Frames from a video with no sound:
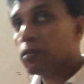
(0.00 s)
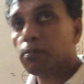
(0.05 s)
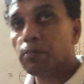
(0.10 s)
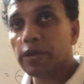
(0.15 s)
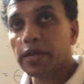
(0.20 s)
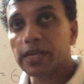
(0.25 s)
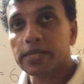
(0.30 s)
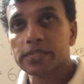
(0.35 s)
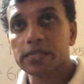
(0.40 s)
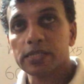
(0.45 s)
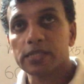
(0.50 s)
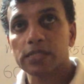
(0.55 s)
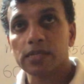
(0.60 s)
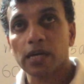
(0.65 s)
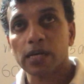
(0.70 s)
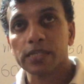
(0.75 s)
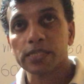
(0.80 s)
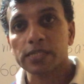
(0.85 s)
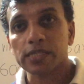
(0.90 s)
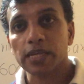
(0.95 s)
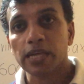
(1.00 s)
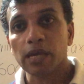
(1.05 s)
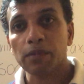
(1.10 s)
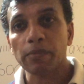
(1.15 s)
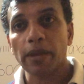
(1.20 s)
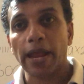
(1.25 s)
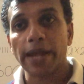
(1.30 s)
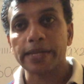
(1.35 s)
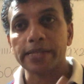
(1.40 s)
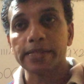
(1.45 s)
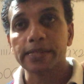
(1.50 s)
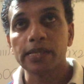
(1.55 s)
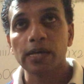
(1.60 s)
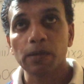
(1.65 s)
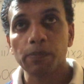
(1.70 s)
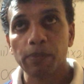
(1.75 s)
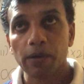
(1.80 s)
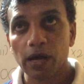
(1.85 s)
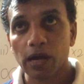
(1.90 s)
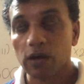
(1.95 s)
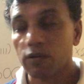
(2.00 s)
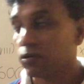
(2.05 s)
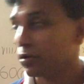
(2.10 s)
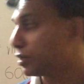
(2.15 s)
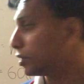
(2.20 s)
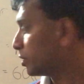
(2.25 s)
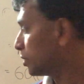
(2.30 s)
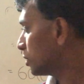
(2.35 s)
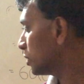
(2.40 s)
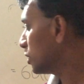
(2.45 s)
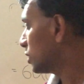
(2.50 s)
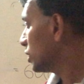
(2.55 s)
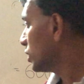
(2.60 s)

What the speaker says: bases are same at the power.